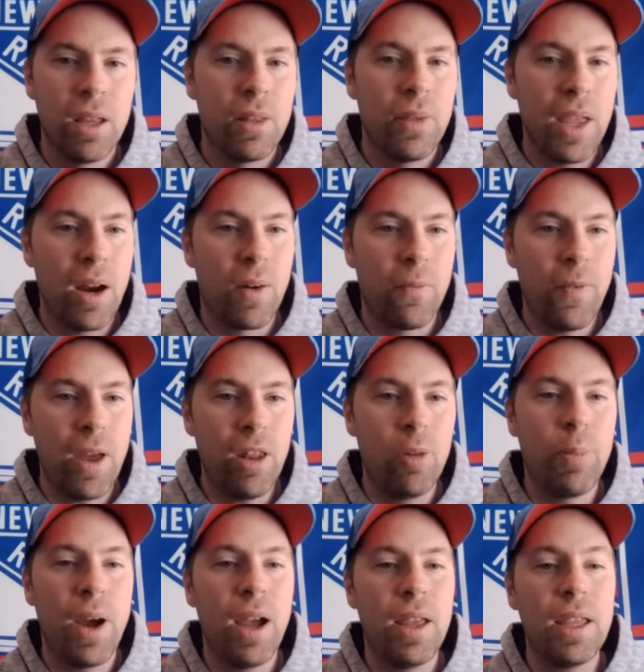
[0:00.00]
They are followed
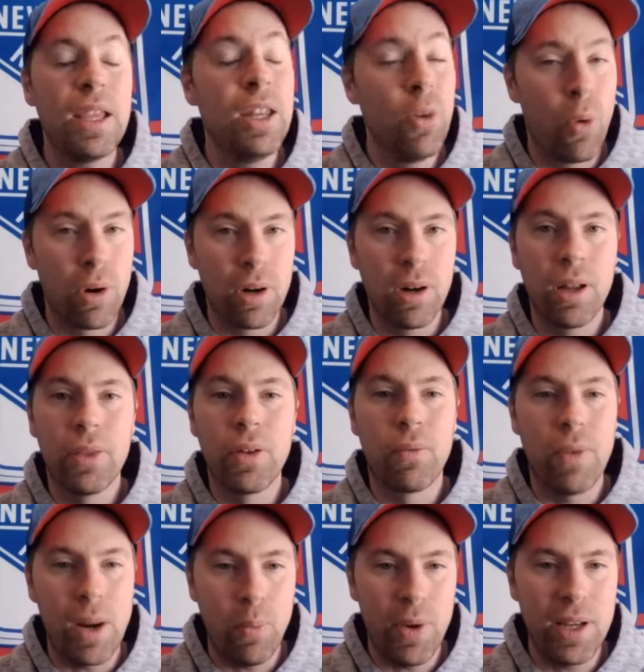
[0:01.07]
by, in order, the
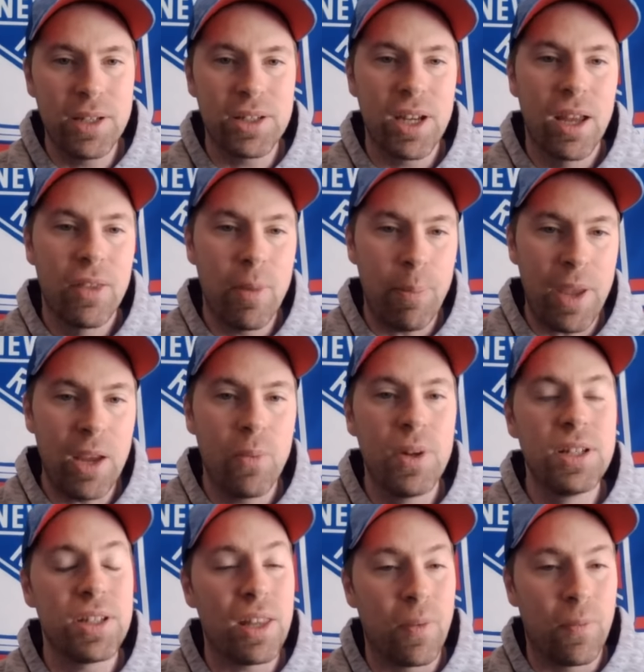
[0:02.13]
Red Wings, the
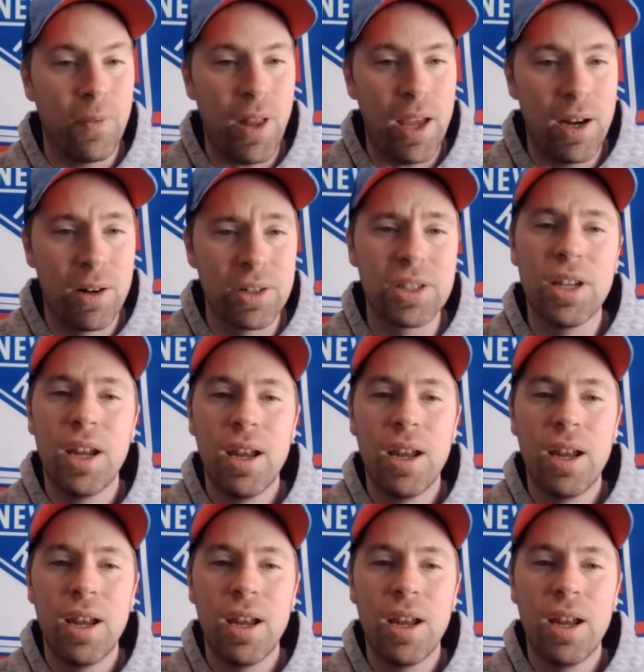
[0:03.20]
Penguins, and the Flyers.